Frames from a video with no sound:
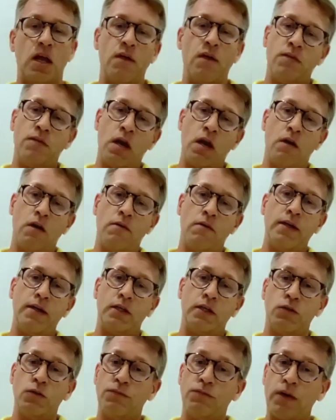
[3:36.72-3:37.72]
We are
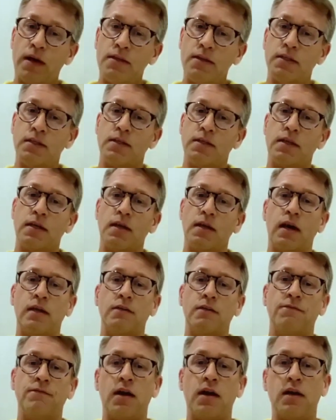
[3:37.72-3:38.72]
running two funds. The
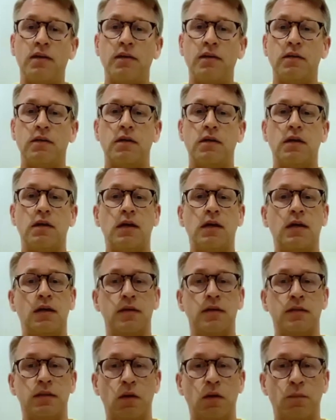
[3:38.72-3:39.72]
other fund,
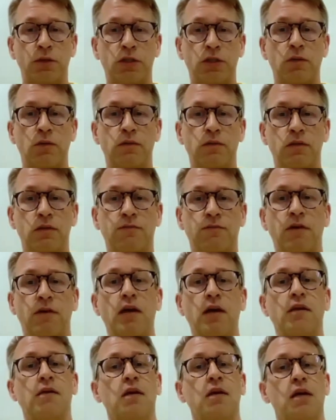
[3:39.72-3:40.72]
the Opportunities
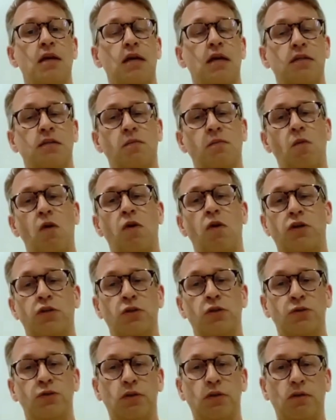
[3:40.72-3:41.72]
Fund, is a market
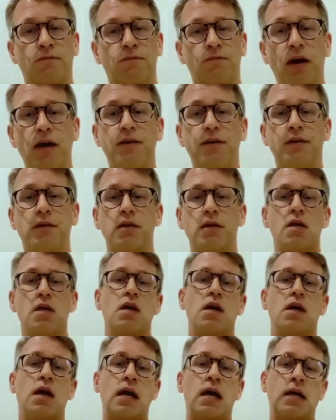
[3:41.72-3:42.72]
neutral fund
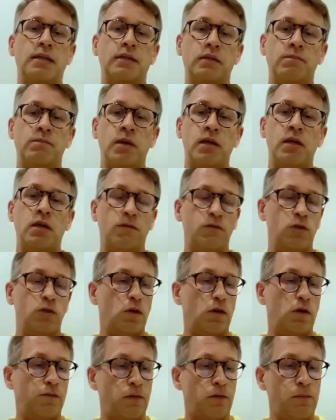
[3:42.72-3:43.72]
that many of
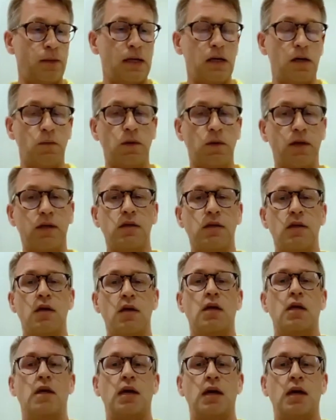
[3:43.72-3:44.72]
you are familiar with.
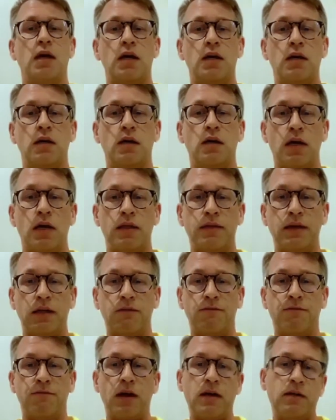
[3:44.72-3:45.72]

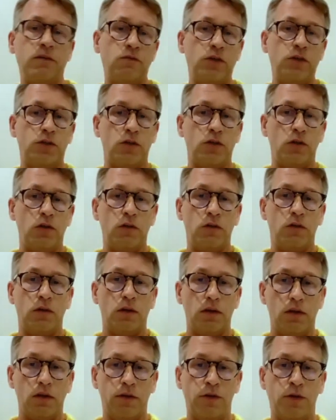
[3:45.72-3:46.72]
That fund returned
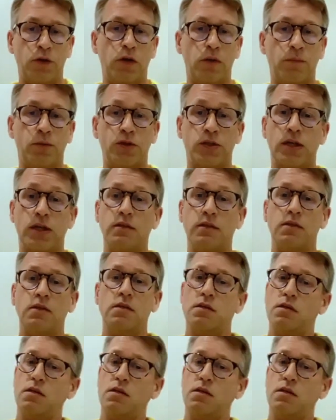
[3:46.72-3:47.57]
30%